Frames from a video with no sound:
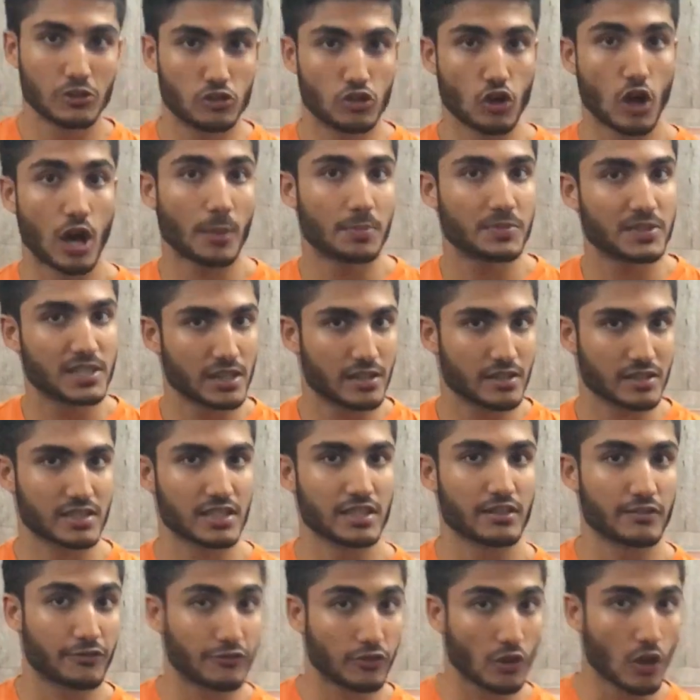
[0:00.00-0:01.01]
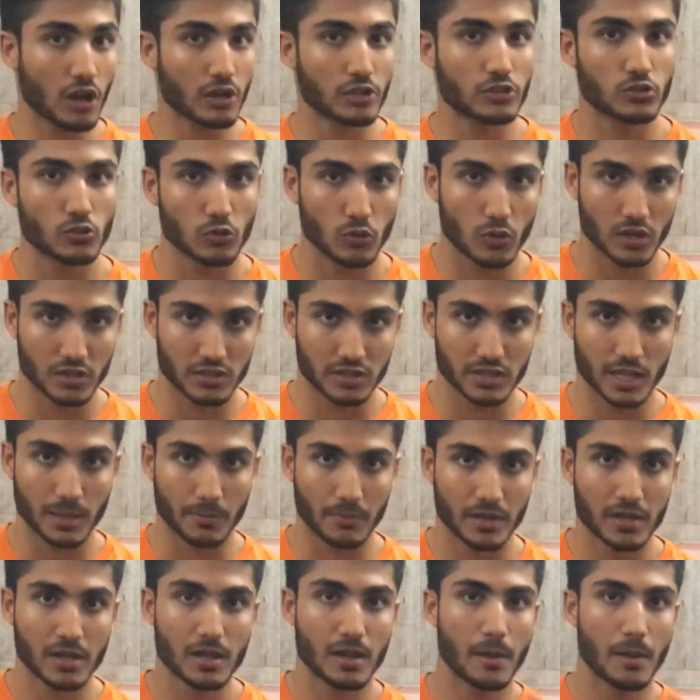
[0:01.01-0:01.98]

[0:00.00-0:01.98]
job seekers can flock towards them.